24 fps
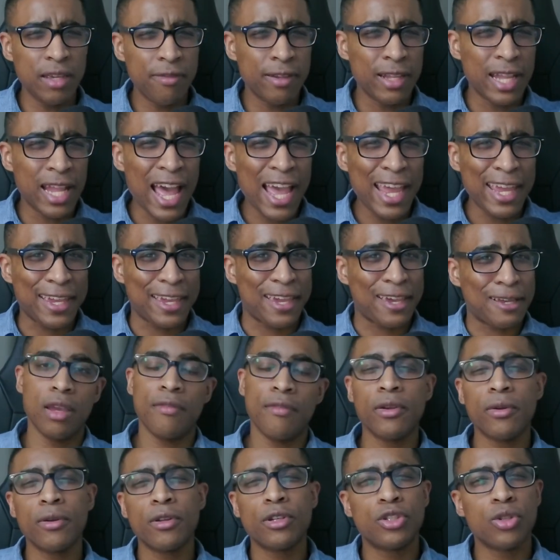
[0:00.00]
a like. If
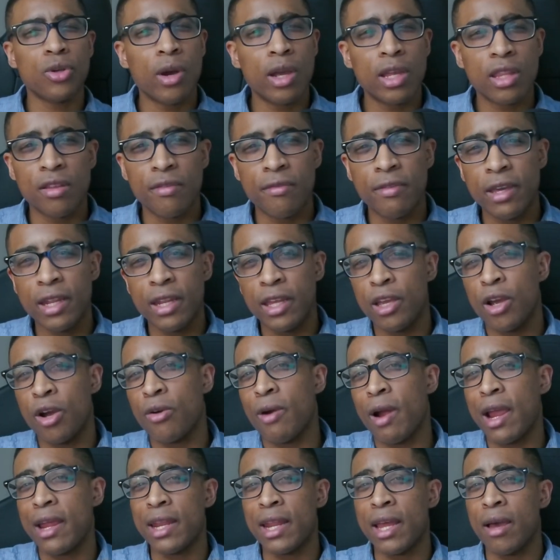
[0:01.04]
you're enjoying the video
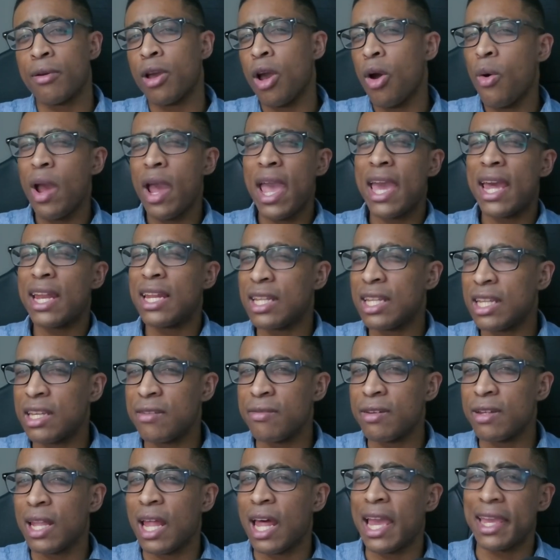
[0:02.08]
right now, go ahead and
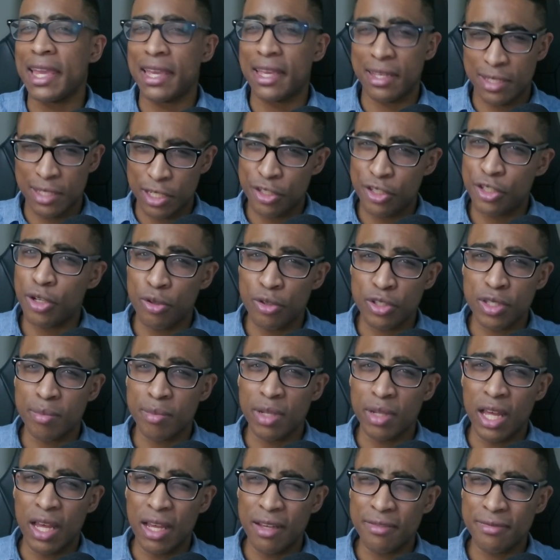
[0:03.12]
leave a like to show some
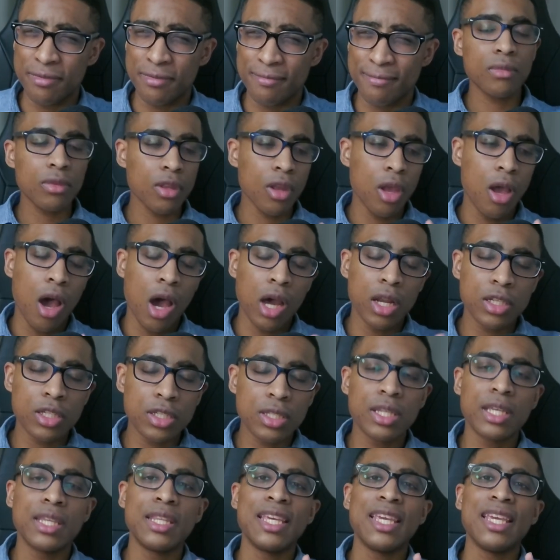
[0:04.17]
love.
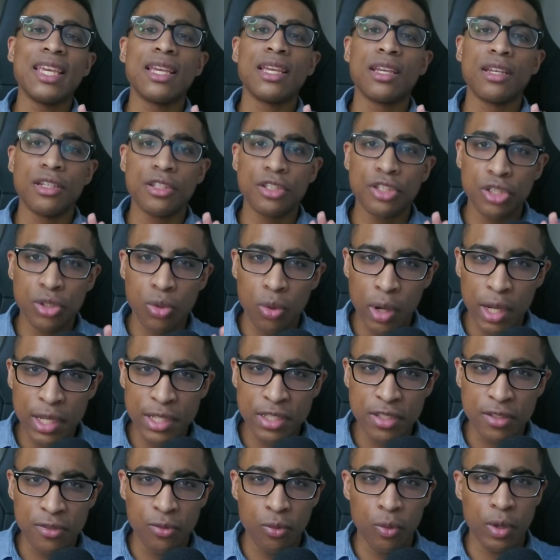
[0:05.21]
Honestly, the
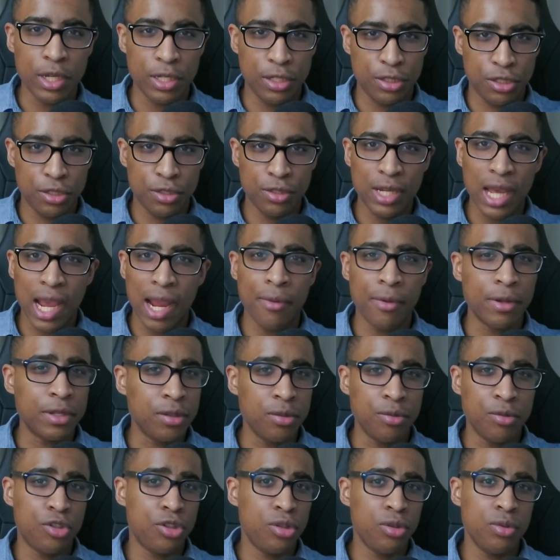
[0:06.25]
choice of which tyrant
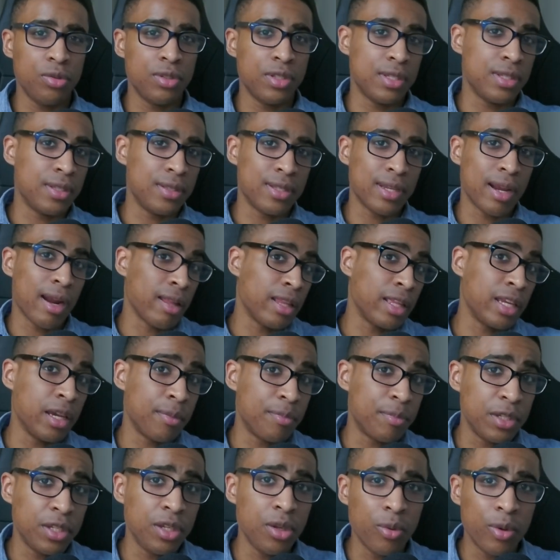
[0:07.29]
you choose is entirely
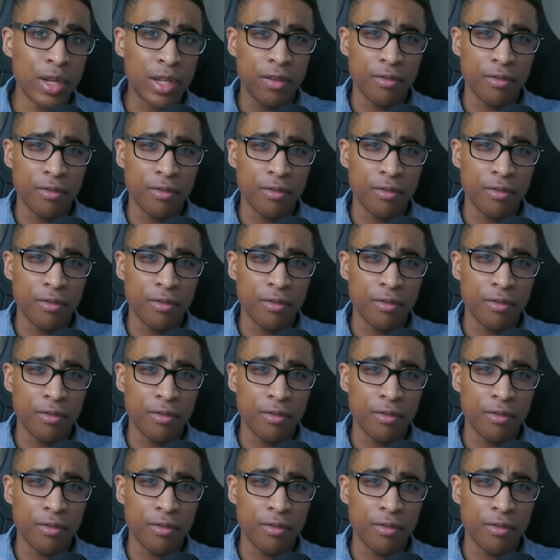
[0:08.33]
up to you, and in